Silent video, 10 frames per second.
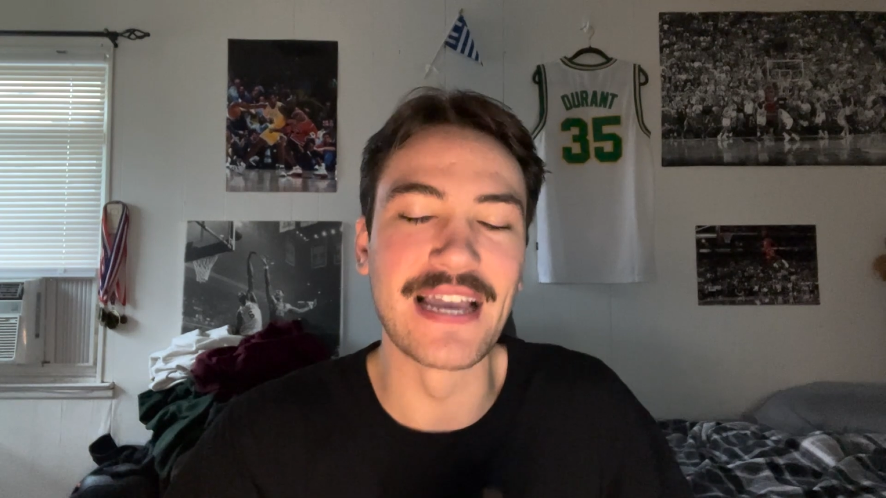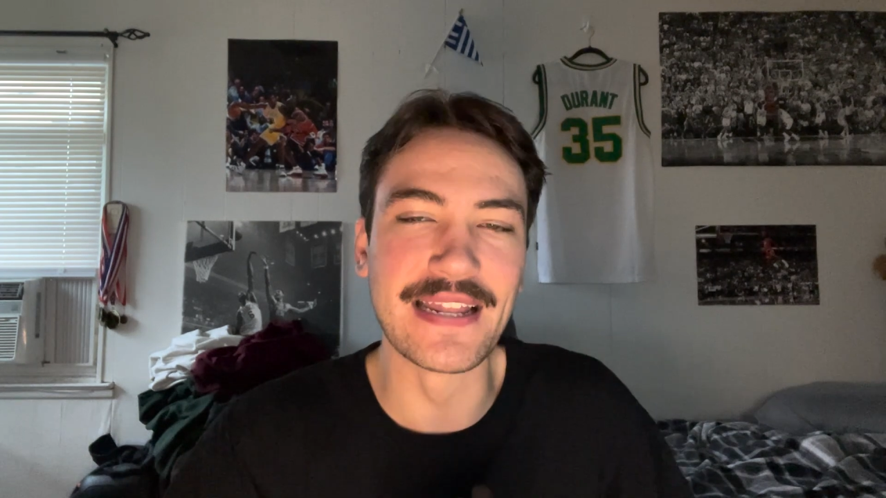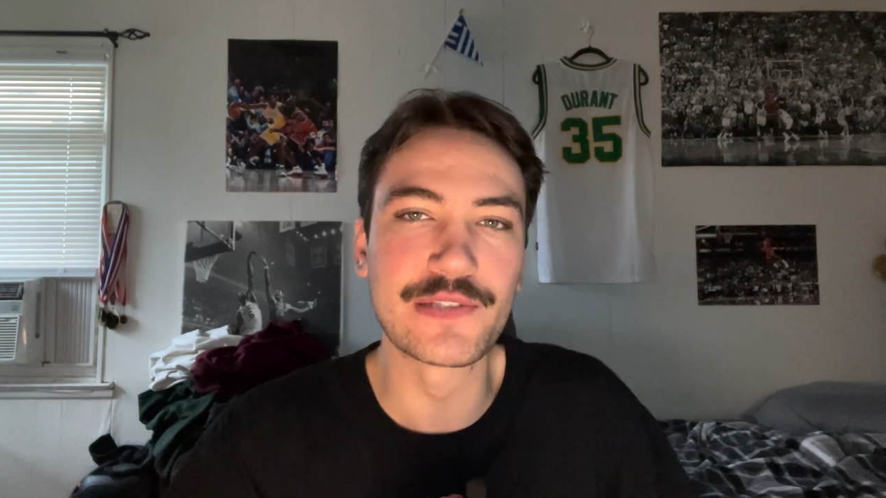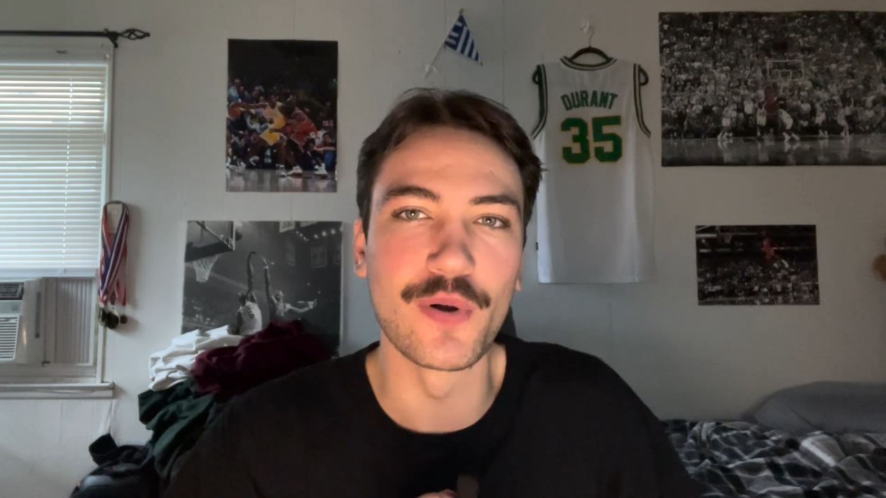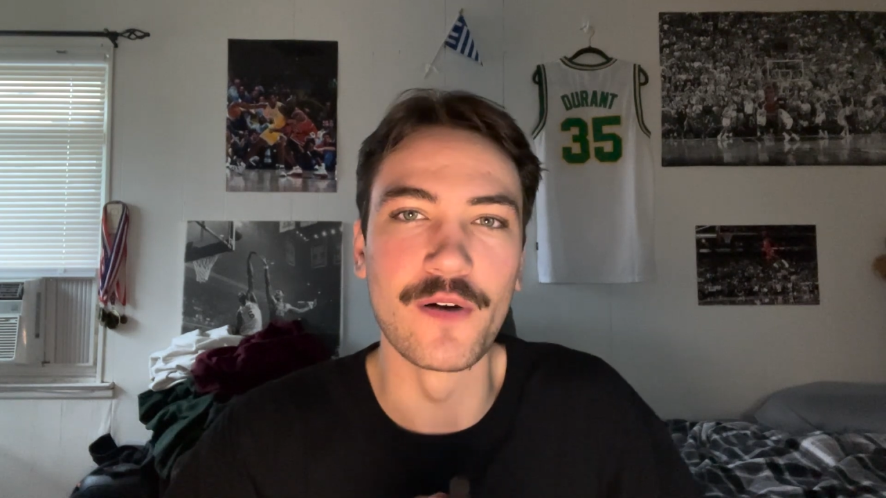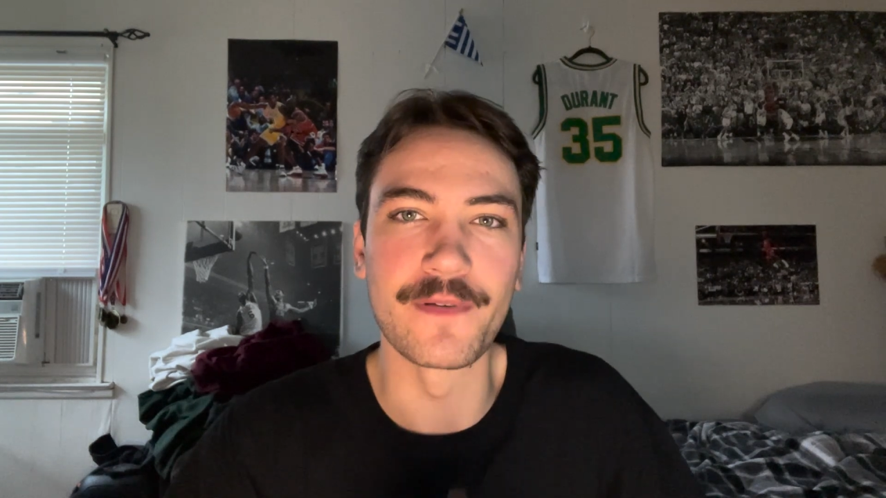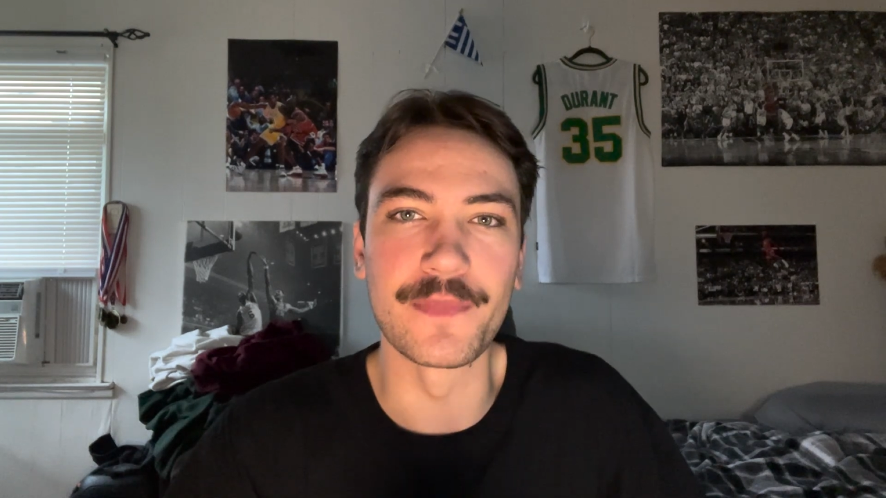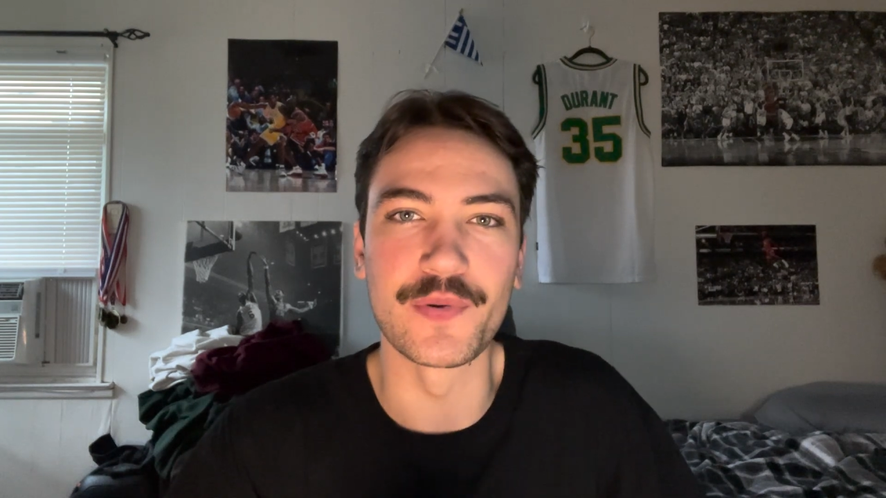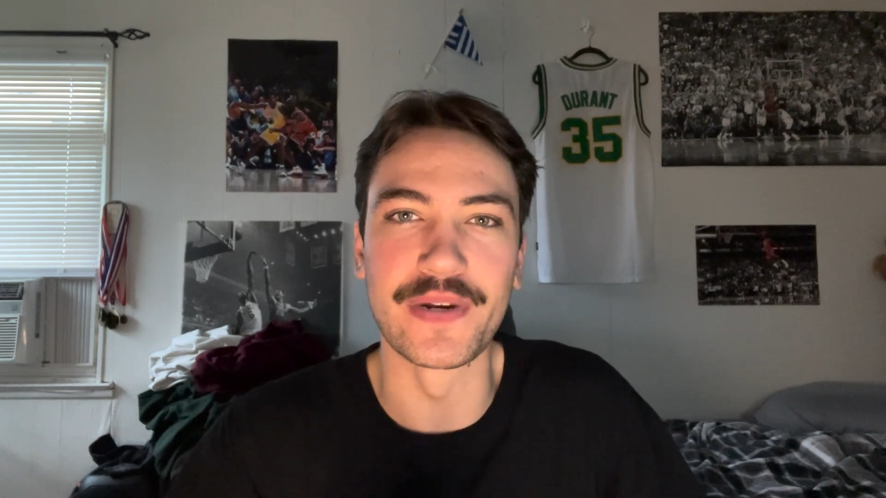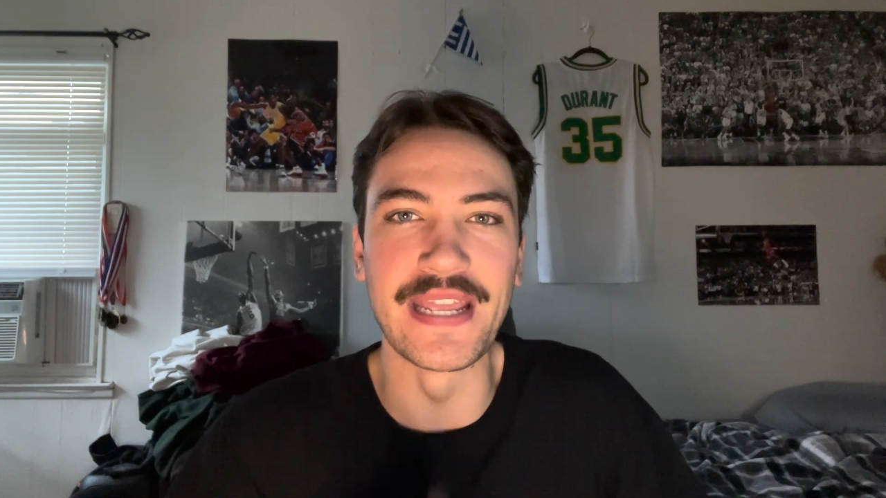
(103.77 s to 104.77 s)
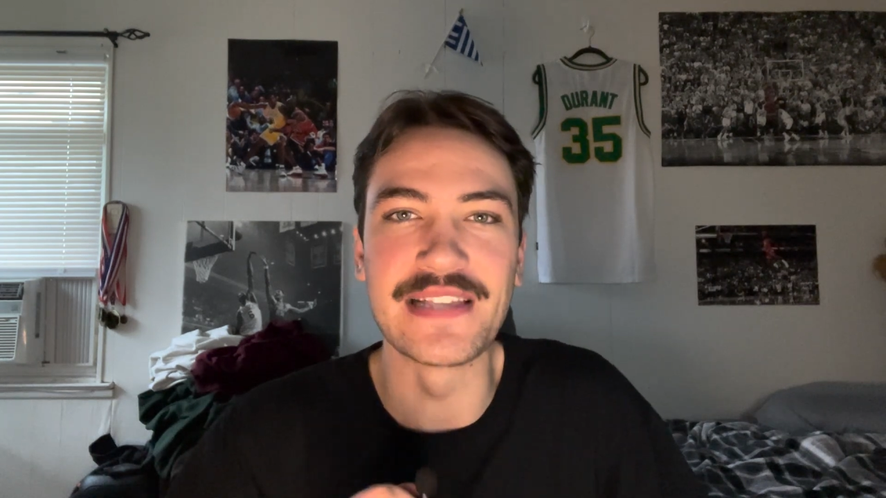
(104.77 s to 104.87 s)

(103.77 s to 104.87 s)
10 to 12 from 3.